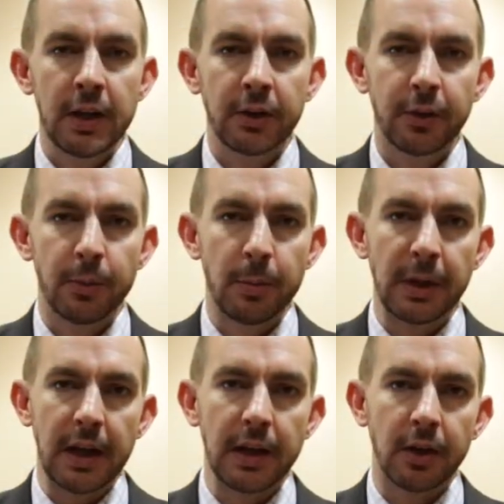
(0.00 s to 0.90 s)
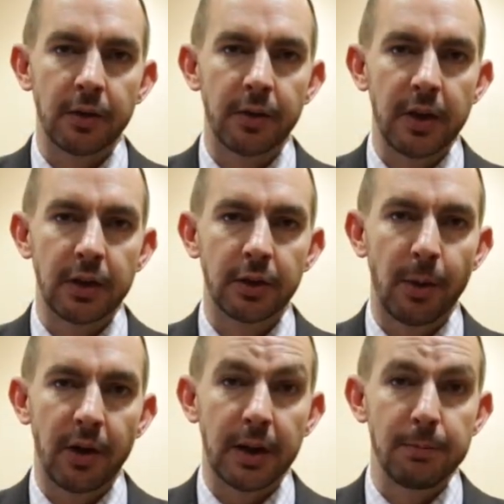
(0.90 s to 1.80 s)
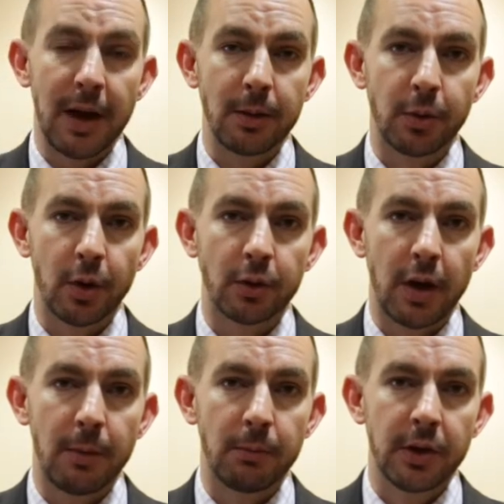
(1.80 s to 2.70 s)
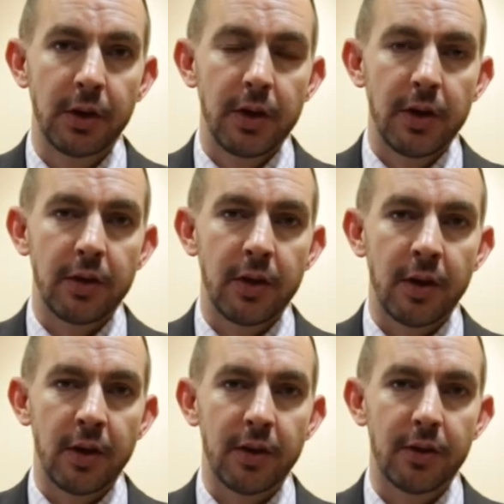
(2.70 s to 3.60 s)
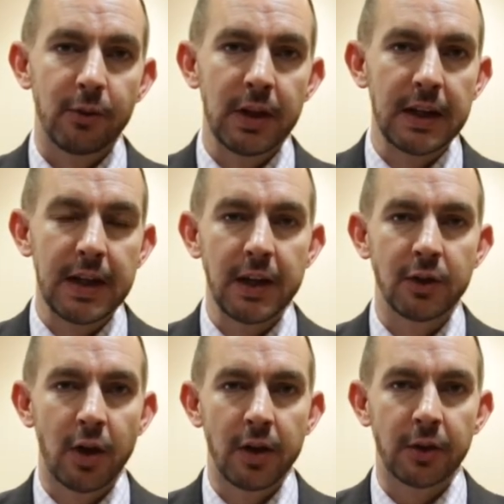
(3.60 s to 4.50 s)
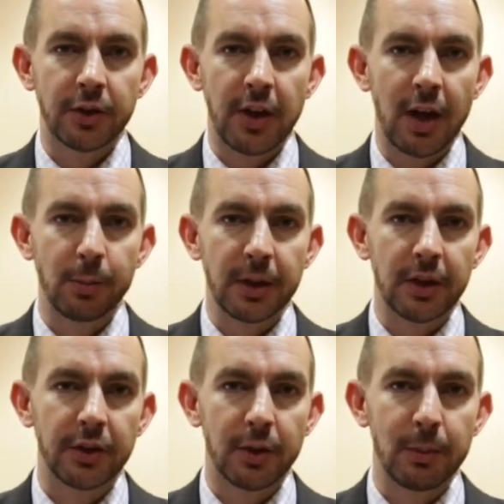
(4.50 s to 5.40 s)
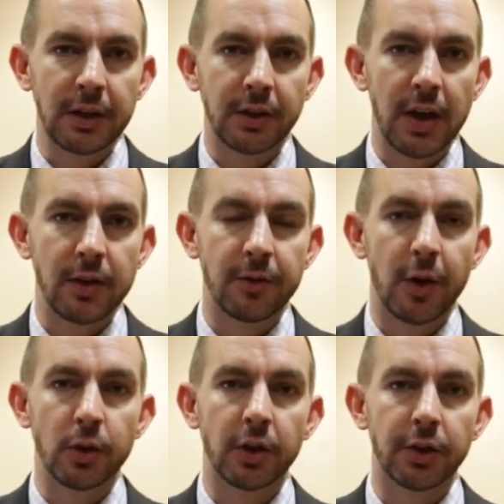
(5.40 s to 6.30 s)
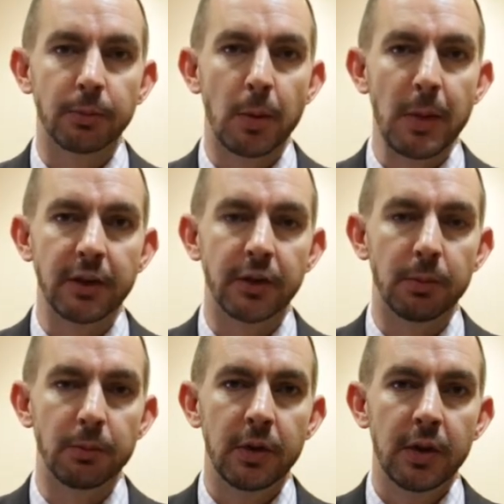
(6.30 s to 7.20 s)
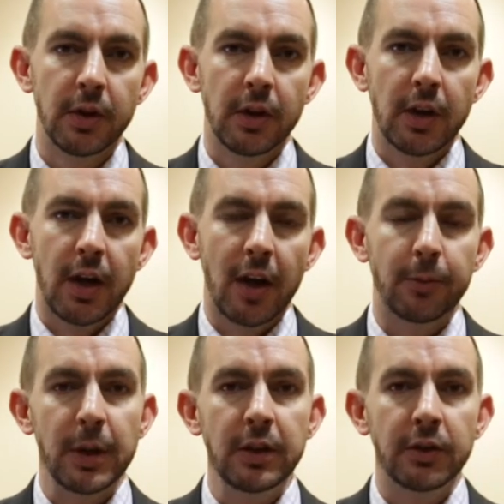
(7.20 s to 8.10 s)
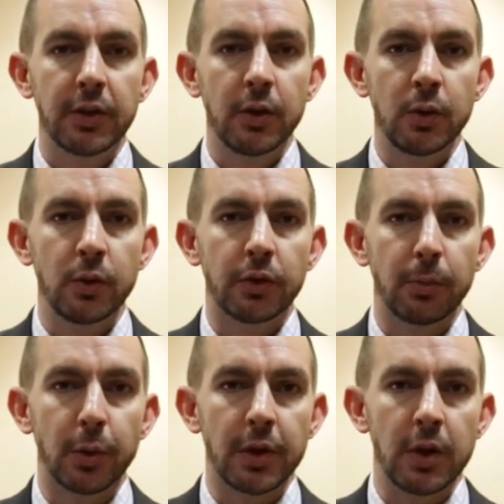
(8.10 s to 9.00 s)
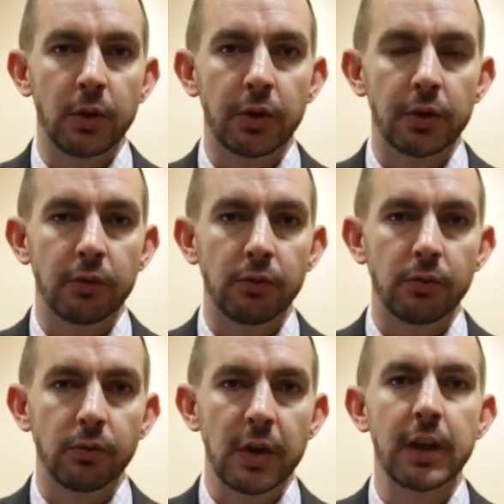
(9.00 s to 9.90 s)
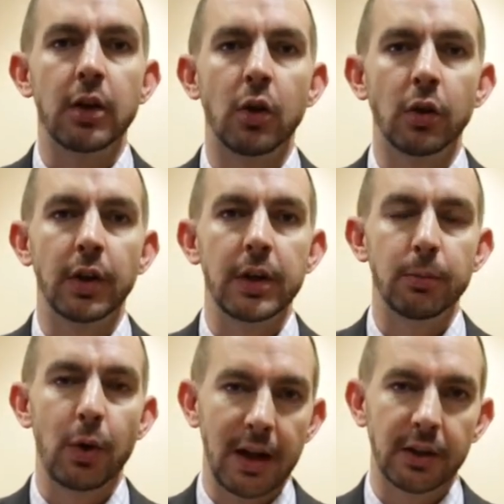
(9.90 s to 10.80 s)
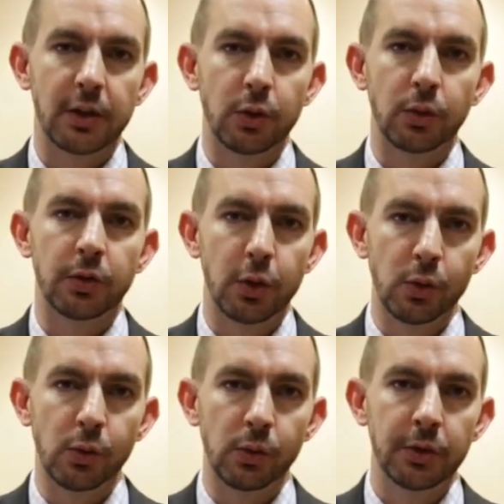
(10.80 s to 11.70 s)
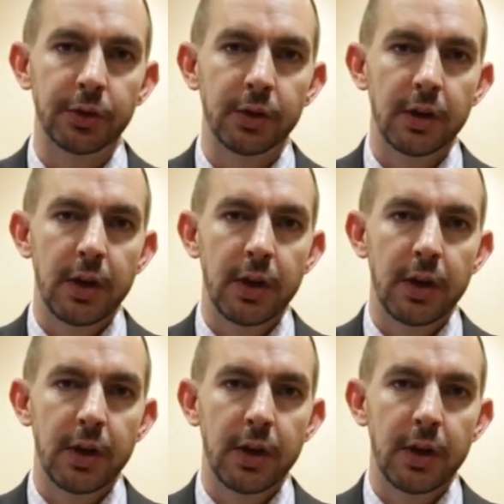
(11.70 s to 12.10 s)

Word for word: years from the beginning of the Inspiring Impact programme, the uh, really key drivers to helping us to maintain focus and momentum have been to, to produce really concrete, practical tools